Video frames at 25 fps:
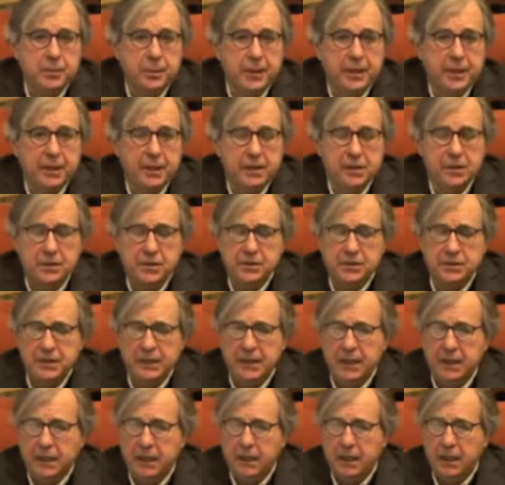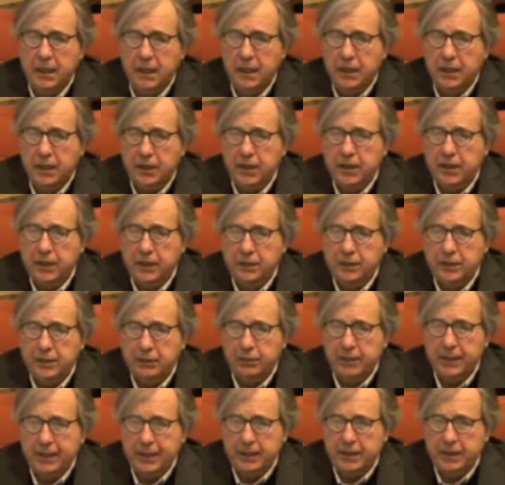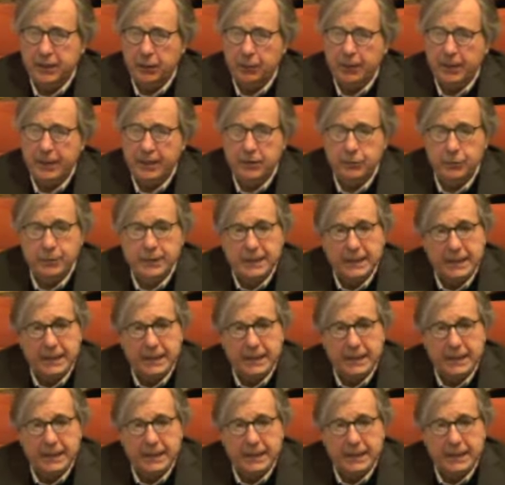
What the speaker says: because you know, they weren't